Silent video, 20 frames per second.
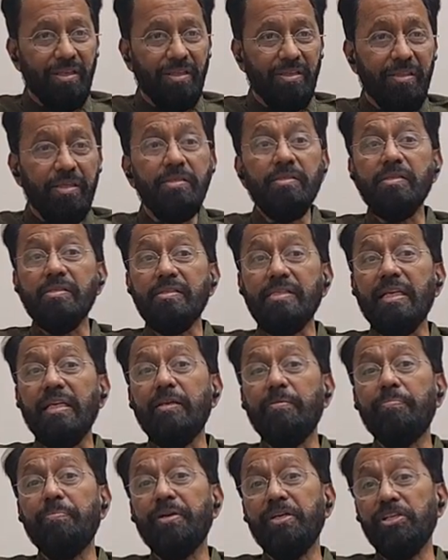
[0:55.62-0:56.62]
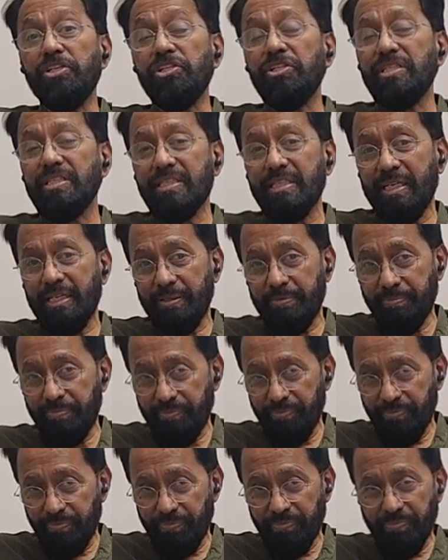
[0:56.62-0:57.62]
This is celebration time.
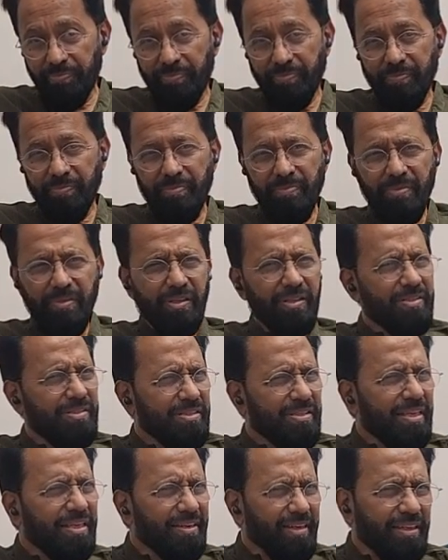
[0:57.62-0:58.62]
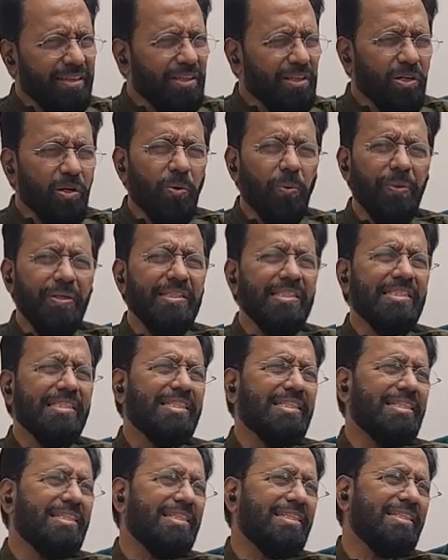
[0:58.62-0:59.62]
Is there any
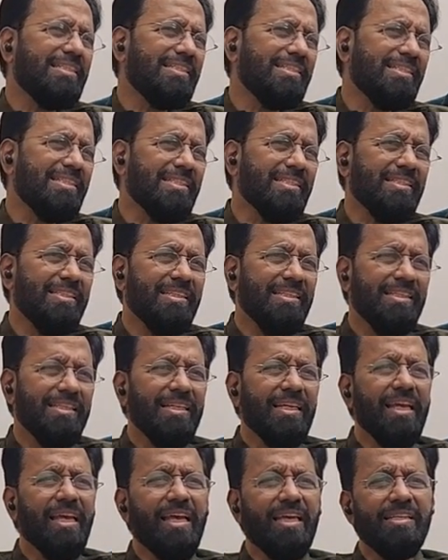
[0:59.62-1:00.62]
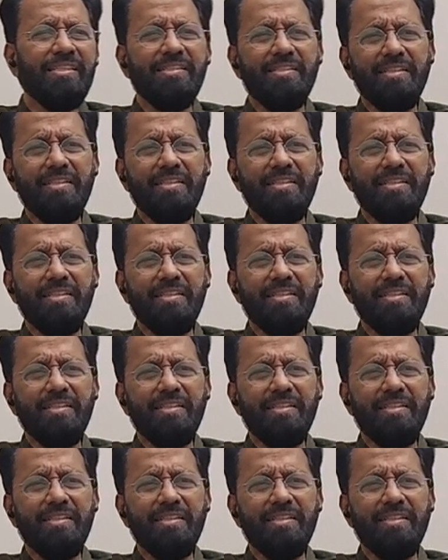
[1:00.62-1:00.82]
coincidence? Is